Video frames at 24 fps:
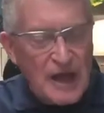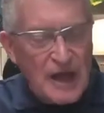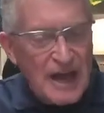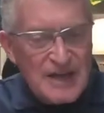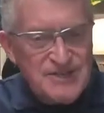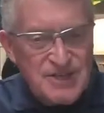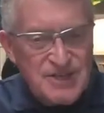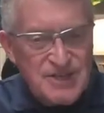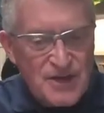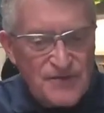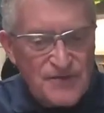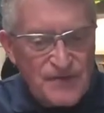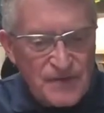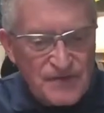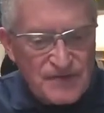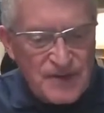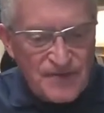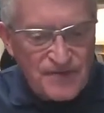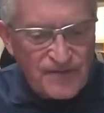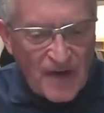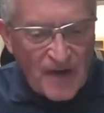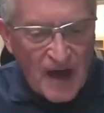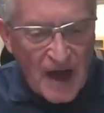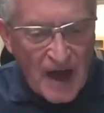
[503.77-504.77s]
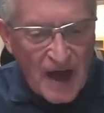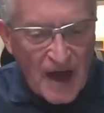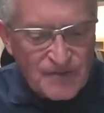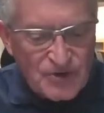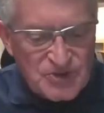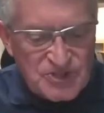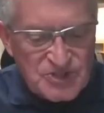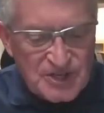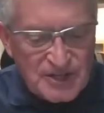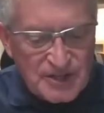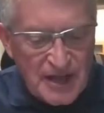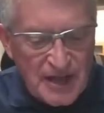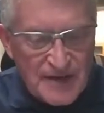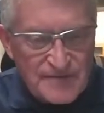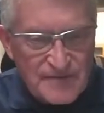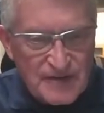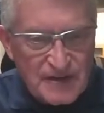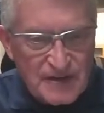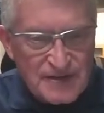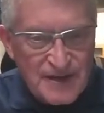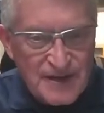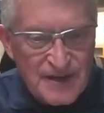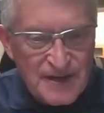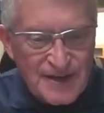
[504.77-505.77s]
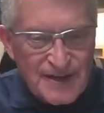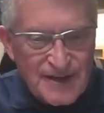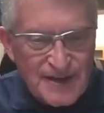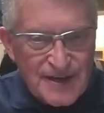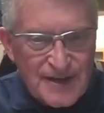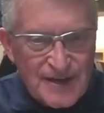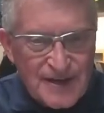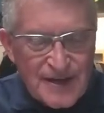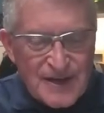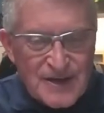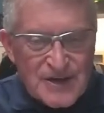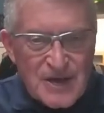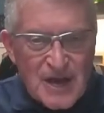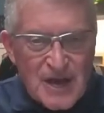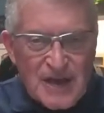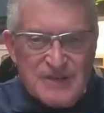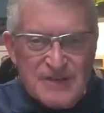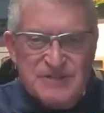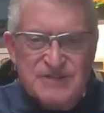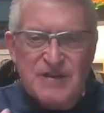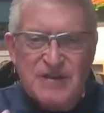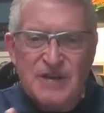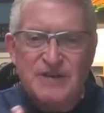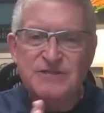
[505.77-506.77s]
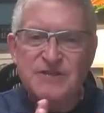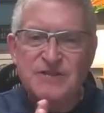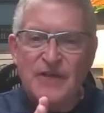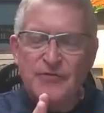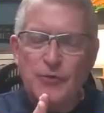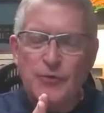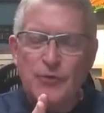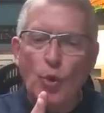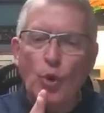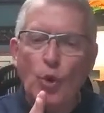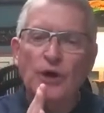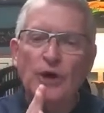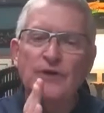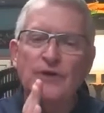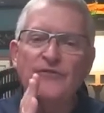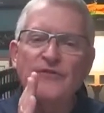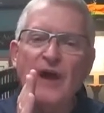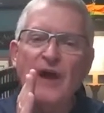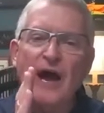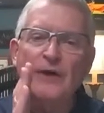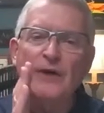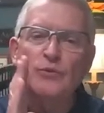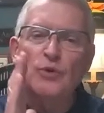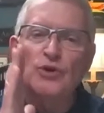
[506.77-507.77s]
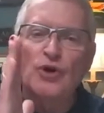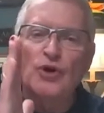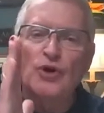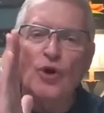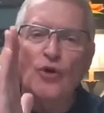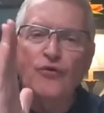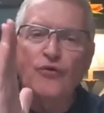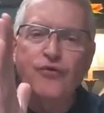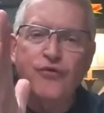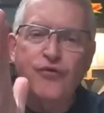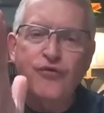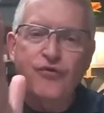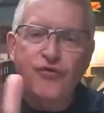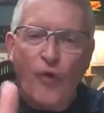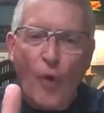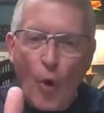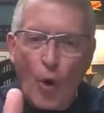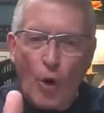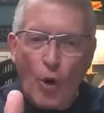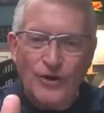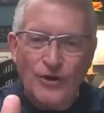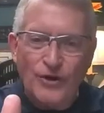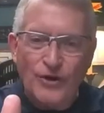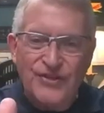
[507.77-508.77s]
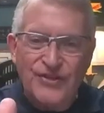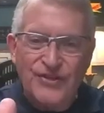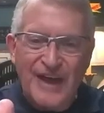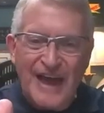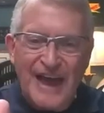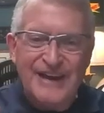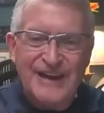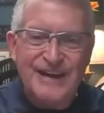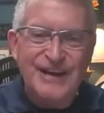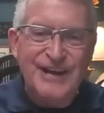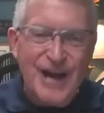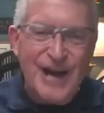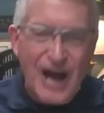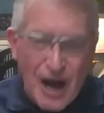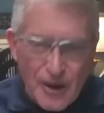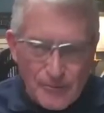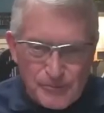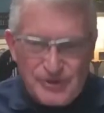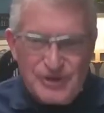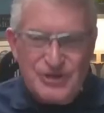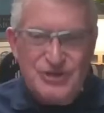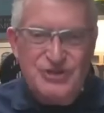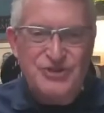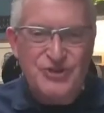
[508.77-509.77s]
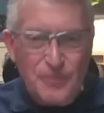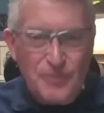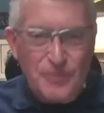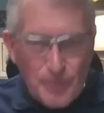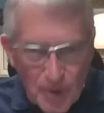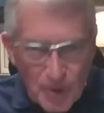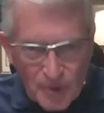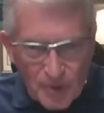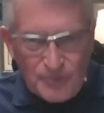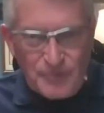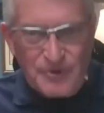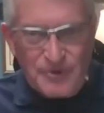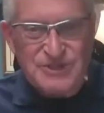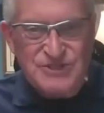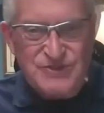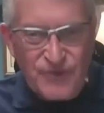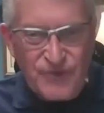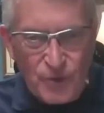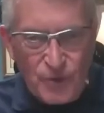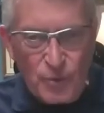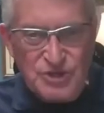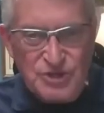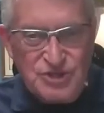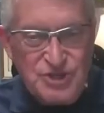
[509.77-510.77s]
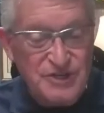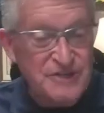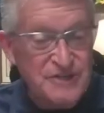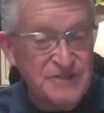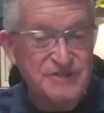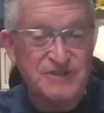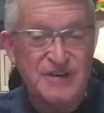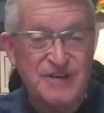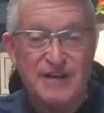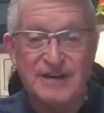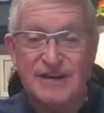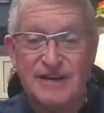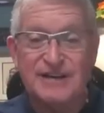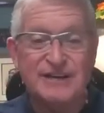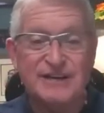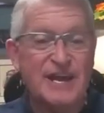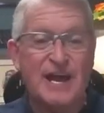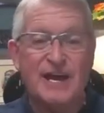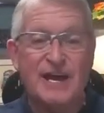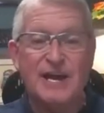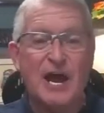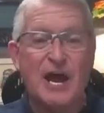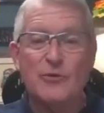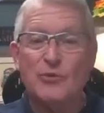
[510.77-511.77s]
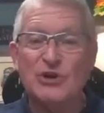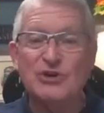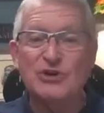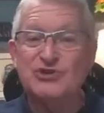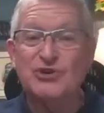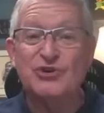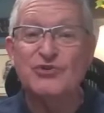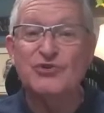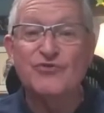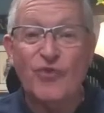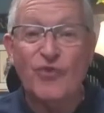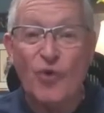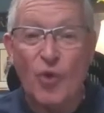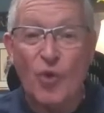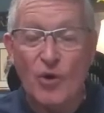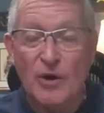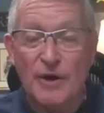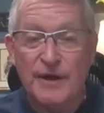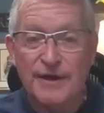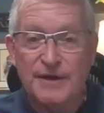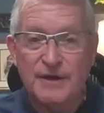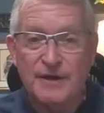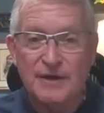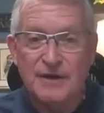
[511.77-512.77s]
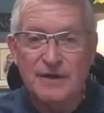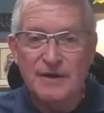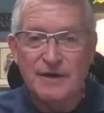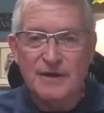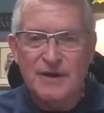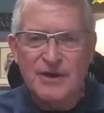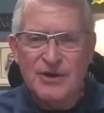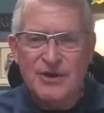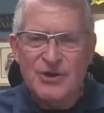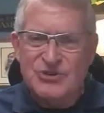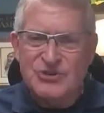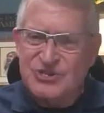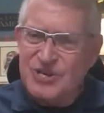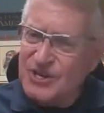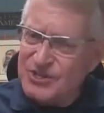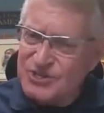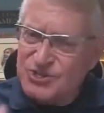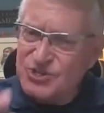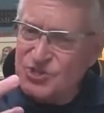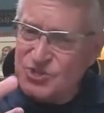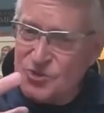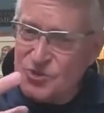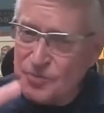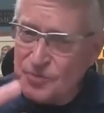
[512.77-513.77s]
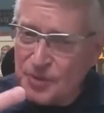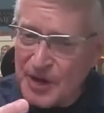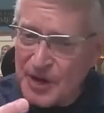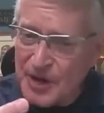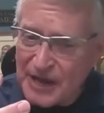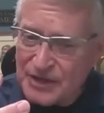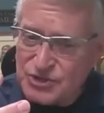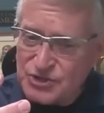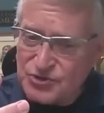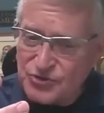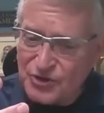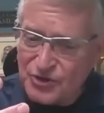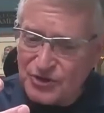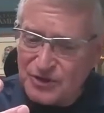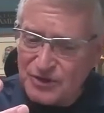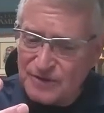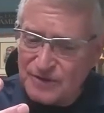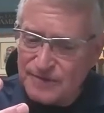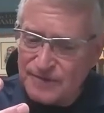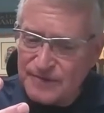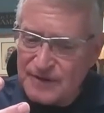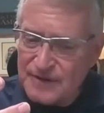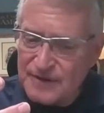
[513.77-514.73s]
Isaiah 55, verse 11, it says that the word of God will go forth and accomplish the purpose for which it is sent. It cannot return void. You see, it's supernatural.